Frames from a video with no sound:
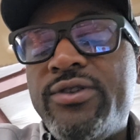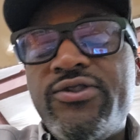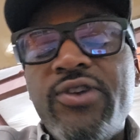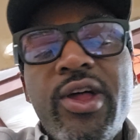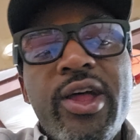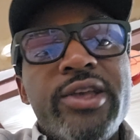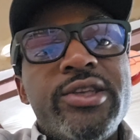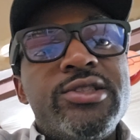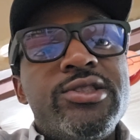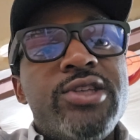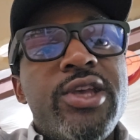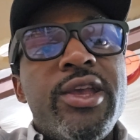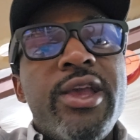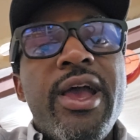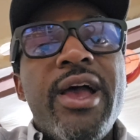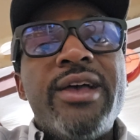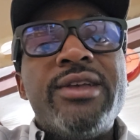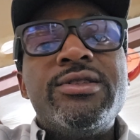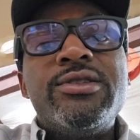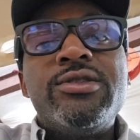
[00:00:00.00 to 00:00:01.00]
that's all I can say,
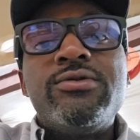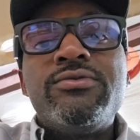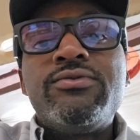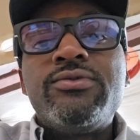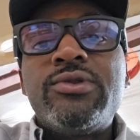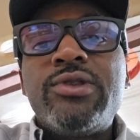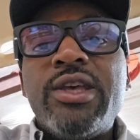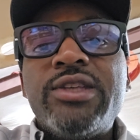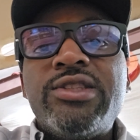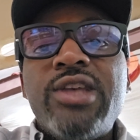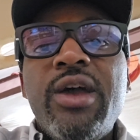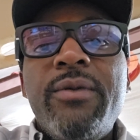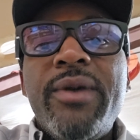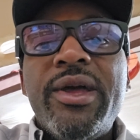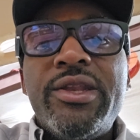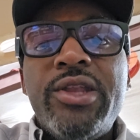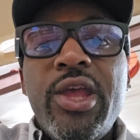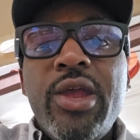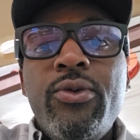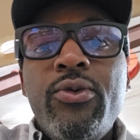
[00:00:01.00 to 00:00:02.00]
guys. That's how
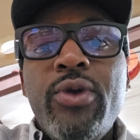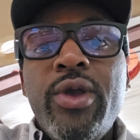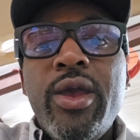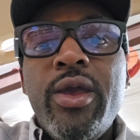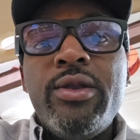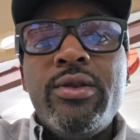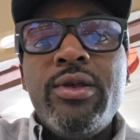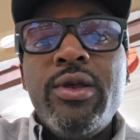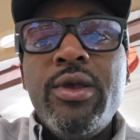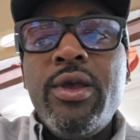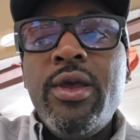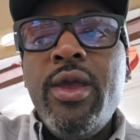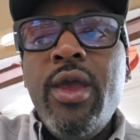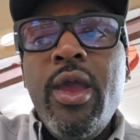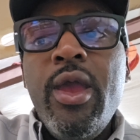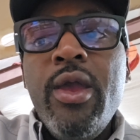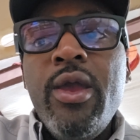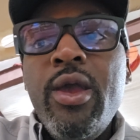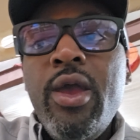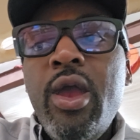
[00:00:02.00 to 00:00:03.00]
my day went.
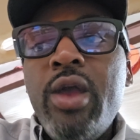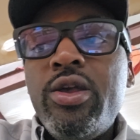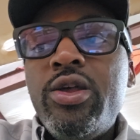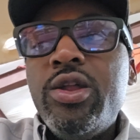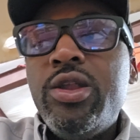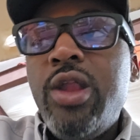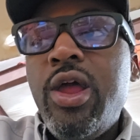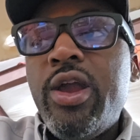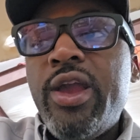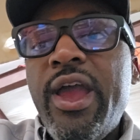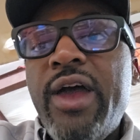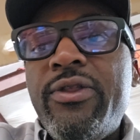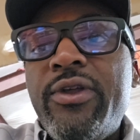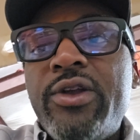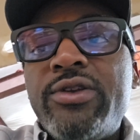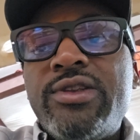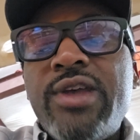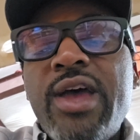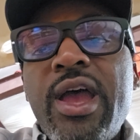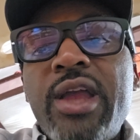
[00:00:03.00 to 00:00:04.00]
Good luck
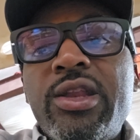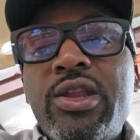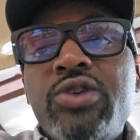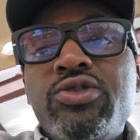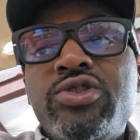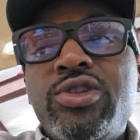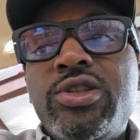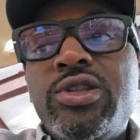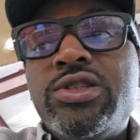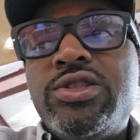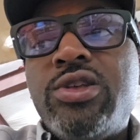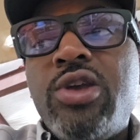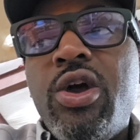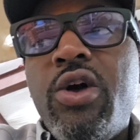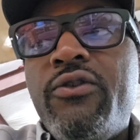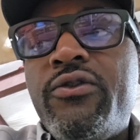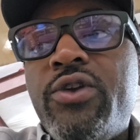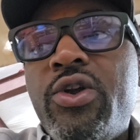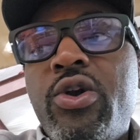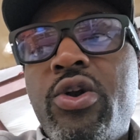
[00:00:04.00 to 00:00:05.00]
out there diagnosing these
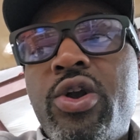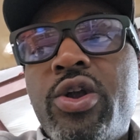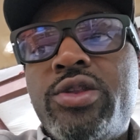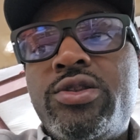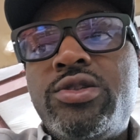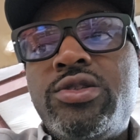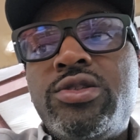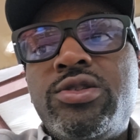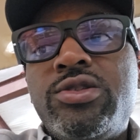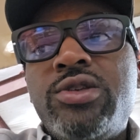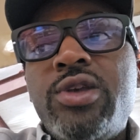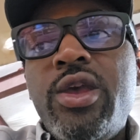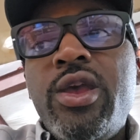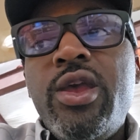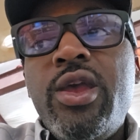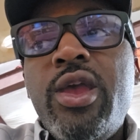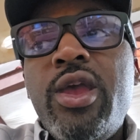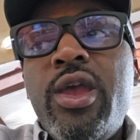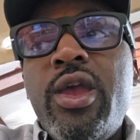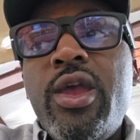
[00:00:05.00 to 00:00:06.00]
golf carts.
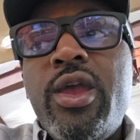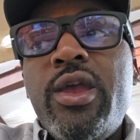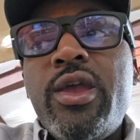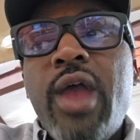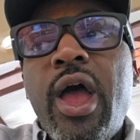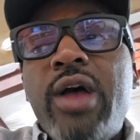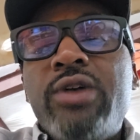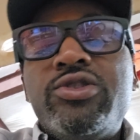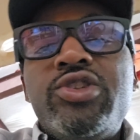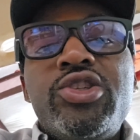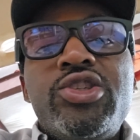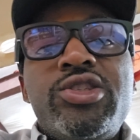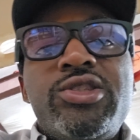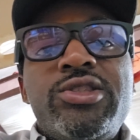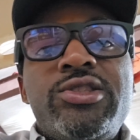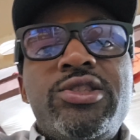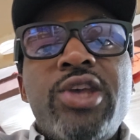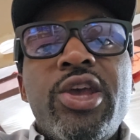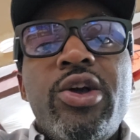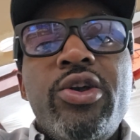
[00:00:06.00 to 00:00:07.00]
I'll
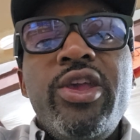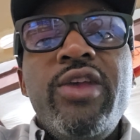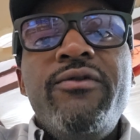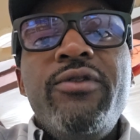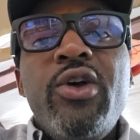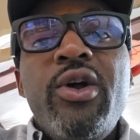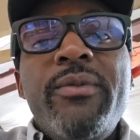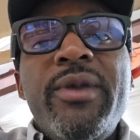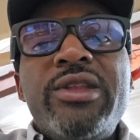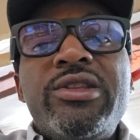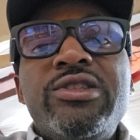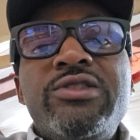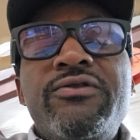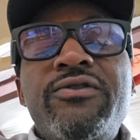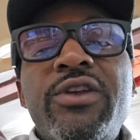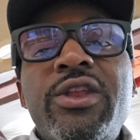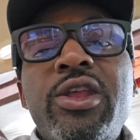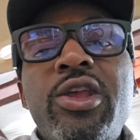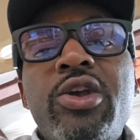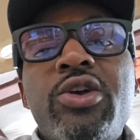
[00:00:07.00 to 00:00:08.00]
just tell, even though I make
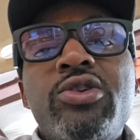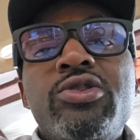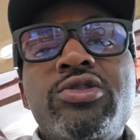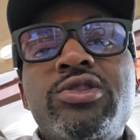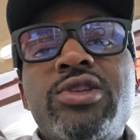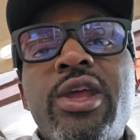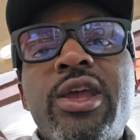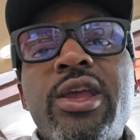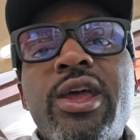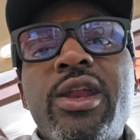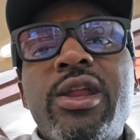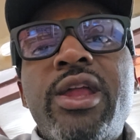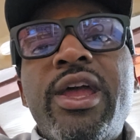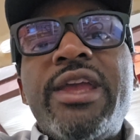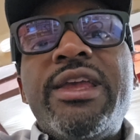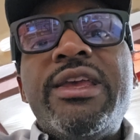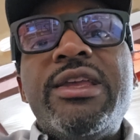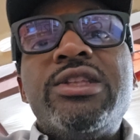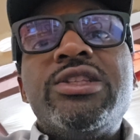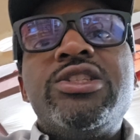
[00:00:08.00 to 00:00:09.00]
these videos and I kind of
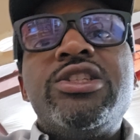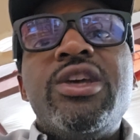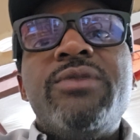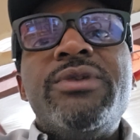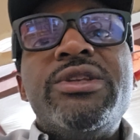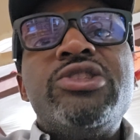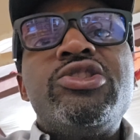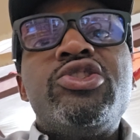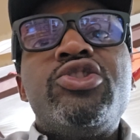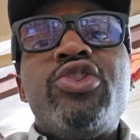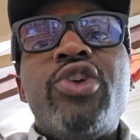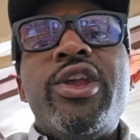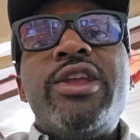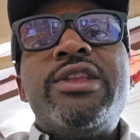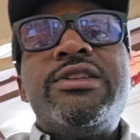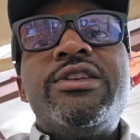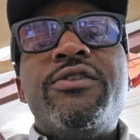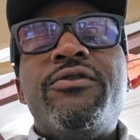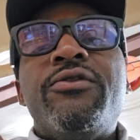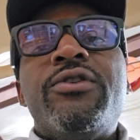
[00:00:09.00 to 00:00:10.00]
like
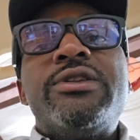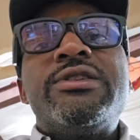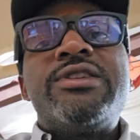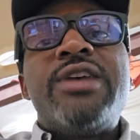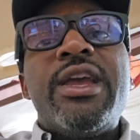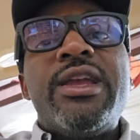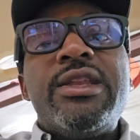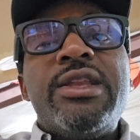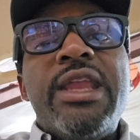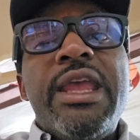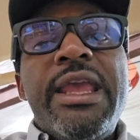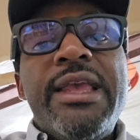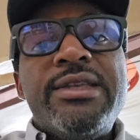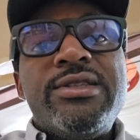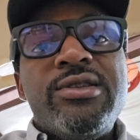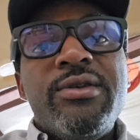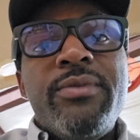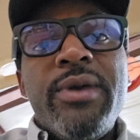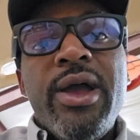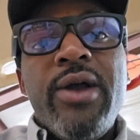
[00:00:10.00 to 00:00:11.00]
demonstrate different
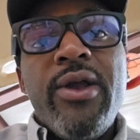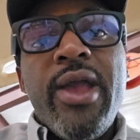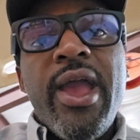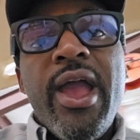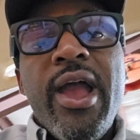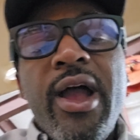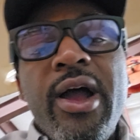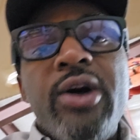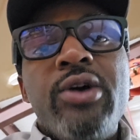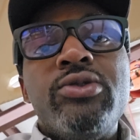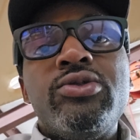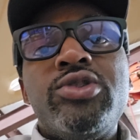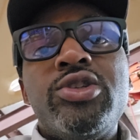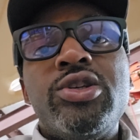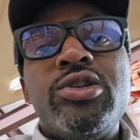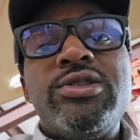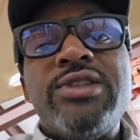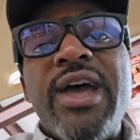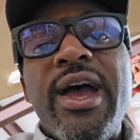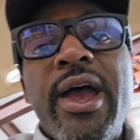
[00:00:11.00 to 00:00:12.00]
techniques about how
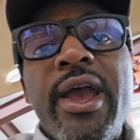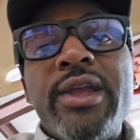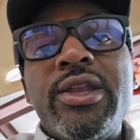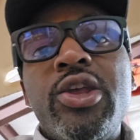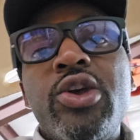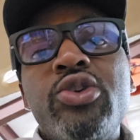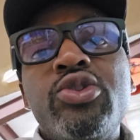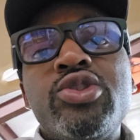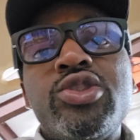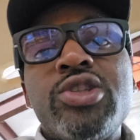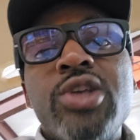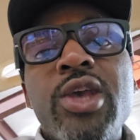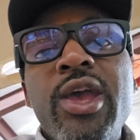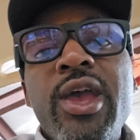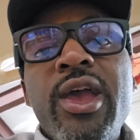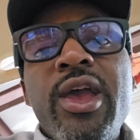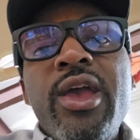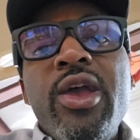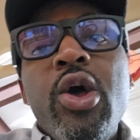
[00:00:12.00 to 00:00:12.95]
to diagnose,